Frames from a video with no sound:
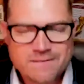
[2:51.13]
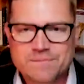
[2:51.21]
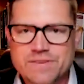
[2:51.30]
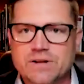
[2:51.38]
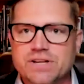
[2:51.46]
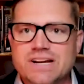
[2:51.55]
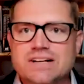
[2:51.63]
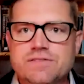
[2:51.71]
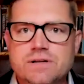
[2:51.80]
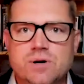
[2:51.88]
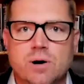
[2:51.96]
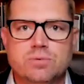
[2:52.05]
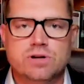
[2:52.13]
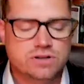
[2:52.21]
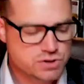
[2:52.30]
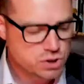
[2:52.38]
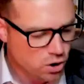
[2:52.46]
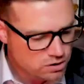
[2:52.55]
Now, in the next video, I'm going to
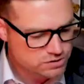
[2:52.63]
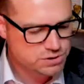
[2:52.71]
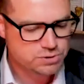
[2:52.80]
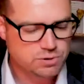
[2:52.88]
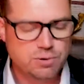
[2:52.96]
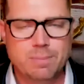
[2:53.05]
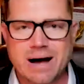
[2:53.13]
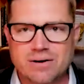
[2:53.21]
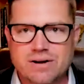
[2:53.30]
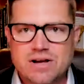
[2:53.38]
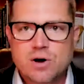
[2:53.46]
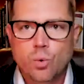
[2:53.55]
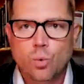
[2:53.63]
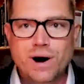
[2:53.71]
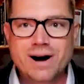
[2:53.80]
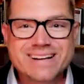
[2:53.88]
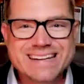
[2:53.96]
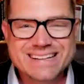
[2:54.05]
talk to you about
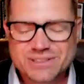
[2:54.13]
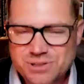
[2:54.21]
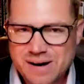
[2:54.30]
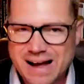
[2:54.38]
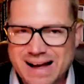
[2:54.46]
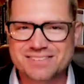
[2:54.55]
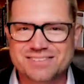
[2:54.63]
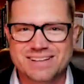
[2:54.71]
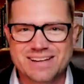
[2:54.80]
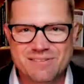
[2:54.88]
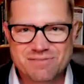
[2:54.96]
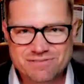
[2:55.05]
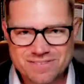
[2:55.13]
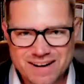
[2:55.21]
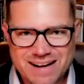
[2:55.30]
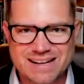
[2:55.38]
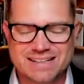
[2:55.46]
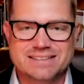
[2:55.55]
where can you actually
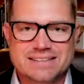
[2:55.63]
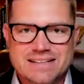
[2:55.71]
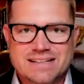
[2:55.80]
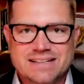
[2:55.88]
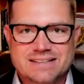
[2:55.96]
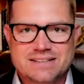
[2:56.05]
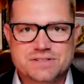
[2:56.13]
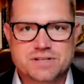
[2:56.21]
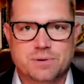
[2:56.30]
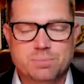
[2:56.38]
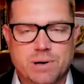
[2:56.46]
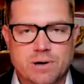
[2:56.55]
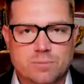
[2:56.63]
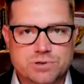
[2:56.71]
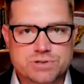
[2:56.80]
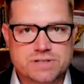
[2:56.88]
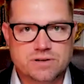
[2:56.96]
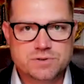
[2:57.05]
find these comparable
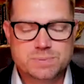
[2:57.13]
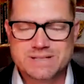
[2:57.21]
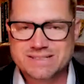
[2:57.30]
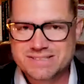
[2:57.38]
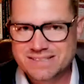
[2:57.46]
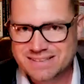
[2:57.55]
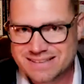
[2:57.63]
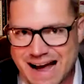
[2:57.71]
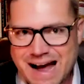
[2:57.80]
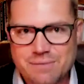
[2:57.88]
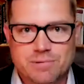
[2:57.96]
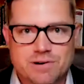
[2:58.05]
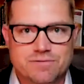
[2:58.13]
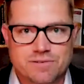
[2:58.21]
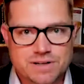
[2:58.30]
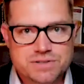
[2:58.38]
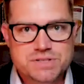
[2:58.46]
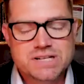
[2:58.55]
sales, because that, my
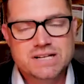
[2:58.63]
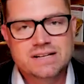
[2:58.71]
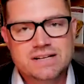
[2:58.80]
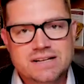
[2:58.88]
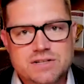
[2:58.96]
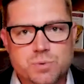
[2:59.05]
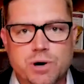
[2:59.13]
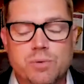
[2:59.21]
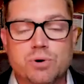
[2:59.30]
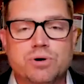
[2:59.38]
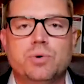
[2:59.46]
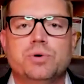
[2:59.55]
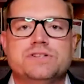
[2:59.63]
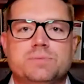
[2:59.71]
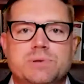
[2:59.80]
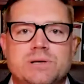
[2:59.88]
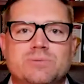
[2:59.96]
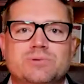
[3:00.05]
friends, is where we're going to
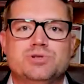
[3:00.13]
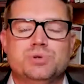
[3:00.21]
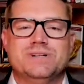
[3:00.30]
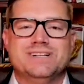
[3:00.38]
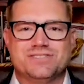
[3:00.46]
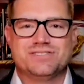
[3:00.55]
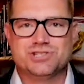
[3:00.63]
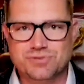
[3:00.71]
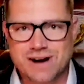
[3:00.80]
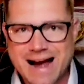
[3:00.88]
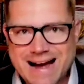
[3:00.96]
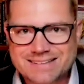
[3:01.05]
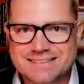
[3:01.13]
be able to extract